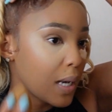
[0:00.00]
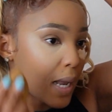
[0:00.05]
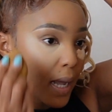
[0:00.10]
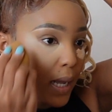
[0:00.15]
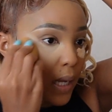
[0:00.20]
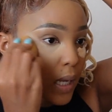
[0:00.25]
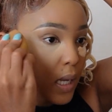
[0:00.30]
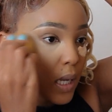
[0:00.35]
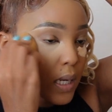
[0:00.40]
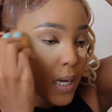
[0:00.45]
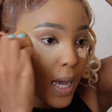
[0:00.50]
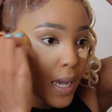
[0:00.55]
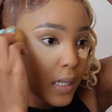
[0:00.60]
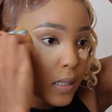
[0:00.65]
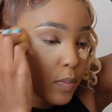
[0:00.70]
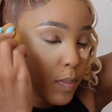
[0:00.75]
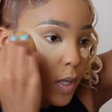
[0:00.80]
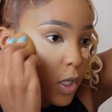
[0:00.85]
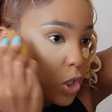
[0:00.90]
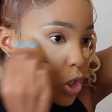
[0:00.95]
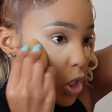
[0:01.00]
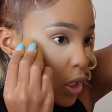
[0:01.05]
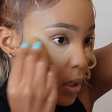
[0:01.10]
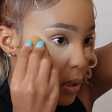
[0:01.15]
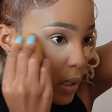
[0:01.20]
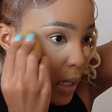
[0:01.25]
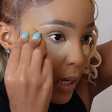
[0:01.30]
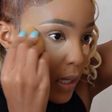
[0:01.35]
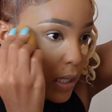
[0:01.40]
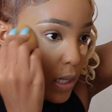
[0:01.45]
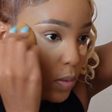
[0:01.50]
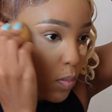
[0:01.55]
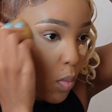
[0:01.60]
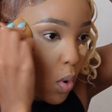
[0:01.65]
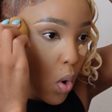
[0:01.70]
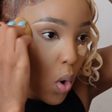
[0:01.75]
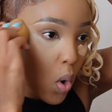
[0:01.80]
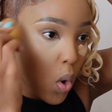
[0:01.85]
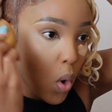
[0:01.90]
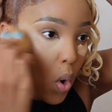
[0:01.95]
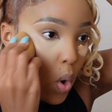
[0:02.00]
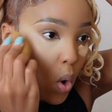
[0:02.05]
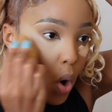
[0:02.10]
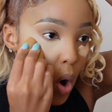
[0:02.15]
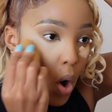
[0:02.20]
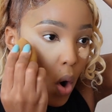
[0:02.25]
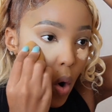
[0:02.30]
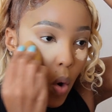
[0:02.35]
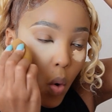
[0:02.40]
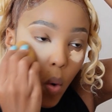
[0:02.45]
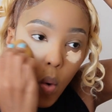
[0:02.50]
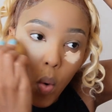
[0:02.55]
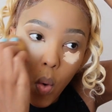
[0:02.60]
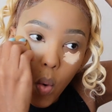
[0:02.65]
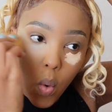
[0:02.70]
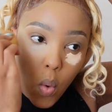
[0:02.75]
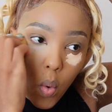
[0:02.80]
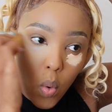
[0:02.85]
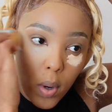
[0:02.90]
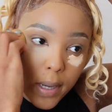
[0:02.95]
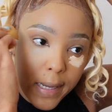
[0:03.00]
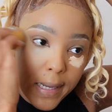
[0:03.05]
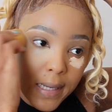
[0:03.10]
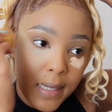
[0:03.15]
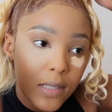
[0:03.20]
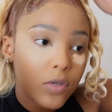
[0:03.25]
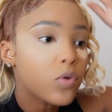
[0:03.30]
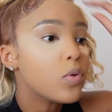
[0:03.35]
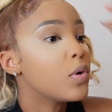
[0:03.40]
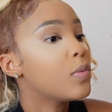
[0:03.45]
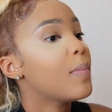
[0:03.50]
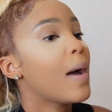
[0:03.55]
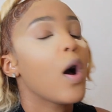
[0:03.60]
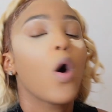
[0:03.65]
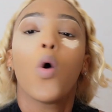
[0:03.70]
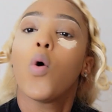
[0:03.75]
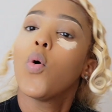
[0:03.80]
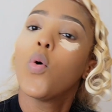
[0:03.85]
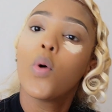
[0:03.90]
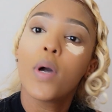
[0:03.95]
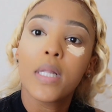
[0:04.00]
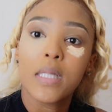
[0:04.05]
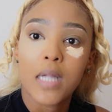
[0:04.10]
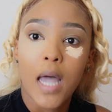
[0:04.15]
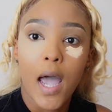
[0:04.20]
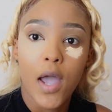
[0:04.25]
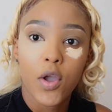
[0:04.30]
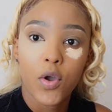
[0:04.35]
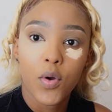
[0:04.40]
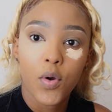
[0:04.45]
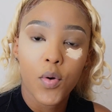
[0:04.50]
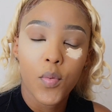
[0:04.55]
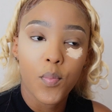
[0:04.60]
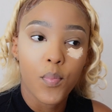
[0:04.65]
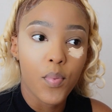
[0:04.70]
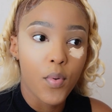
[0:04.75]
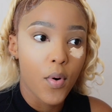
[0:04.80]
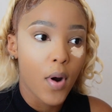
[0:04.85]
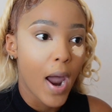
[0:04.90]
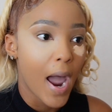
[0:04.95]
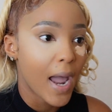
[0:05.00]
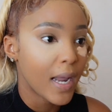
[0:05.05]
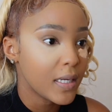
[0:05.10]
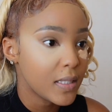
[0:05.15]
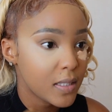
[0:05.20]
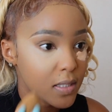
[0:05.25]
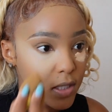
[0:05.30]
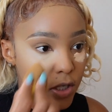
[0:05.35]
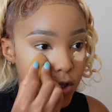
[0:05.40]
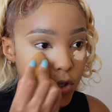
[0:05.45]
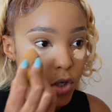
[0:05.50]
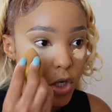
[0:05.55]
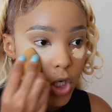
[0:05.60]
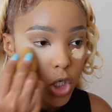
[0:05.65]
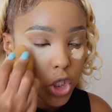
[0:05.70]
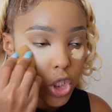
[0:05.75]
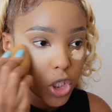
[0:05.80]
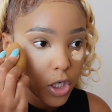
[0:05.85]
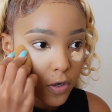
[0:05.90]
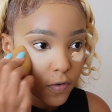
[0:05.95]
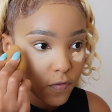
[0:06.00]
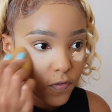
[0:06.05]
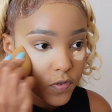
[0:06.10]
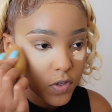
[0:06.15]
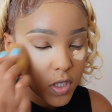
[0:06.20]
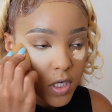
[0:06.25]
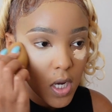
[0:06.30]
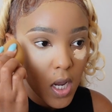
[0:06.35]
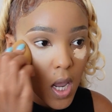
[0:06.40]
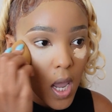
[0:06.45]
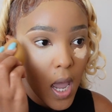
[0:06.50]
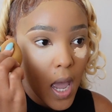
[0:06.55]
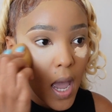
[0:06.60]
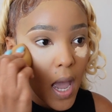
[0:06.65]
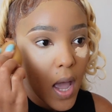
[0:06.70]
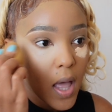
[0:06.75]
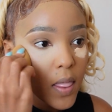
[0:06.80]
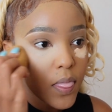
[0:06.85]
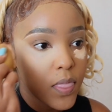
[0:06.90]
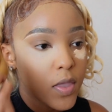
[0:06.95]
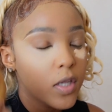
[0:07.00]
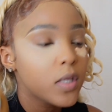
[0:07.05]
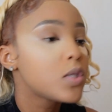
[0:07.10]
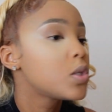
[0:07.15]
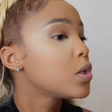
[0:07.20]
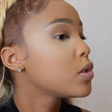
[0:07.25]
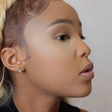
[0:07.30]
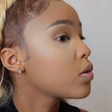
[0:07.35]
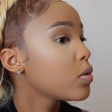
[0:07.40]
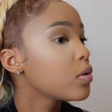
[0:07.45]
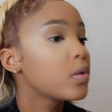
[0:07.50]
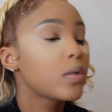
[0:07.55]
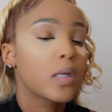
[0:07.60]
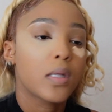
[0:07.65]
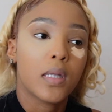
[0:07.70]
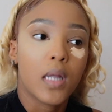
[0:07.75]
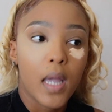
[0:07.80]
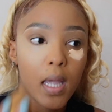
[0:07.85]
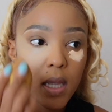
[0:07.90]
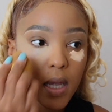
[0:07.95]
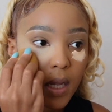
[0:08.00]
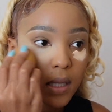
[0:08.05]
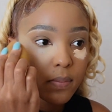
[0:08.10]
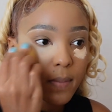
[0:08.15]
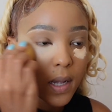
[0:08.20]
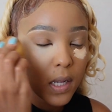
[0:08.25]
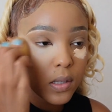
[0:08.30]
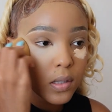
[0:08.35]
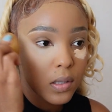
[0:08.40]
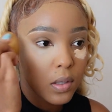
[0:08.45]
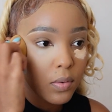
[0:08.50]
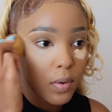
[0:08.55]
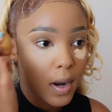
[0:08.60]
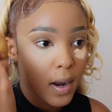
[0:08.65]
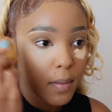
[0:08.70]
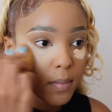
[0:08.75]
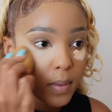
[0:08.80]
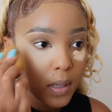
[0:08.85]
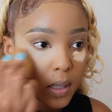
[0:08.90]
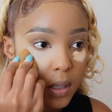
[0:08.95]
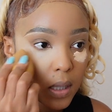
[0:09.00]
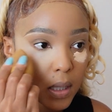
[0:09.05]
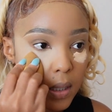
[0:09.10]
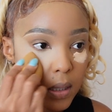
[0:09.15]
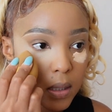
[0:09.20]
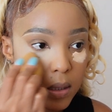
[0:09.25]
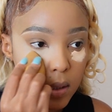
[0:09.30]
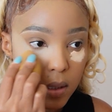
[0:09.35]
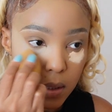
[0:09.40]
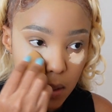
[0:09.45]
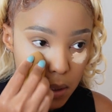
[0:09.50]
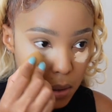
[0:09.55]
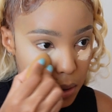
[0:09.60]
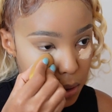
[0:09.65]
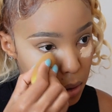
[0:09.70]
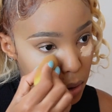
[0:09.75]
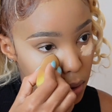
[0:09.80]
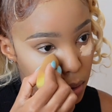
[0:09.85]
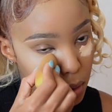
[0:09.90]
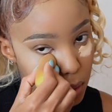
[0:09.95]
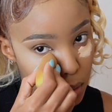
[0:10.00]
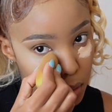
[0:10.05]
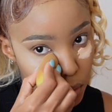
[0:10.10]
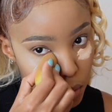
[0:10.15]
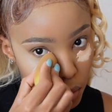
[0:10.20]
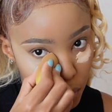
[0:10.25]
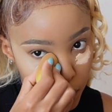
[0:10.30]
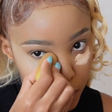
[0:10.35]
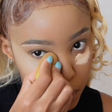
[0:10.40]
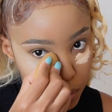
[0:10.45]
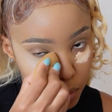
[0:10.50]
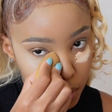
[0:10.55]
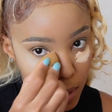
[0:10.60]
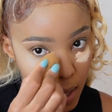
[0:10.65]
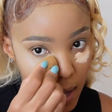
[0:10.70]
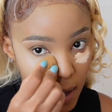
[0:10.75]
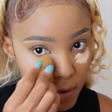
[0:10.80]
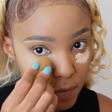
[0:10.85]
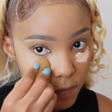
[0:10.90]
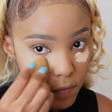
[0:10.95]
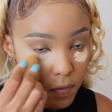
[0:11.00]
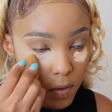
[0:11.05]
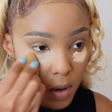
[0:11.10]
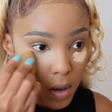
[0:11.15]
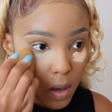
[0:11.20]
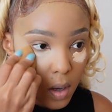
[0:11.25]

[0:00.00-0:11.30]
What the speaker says: like nice pictures anymore, or my whole entire brand is gonna shift. This just goes to say, yes, my Instagram is still going to have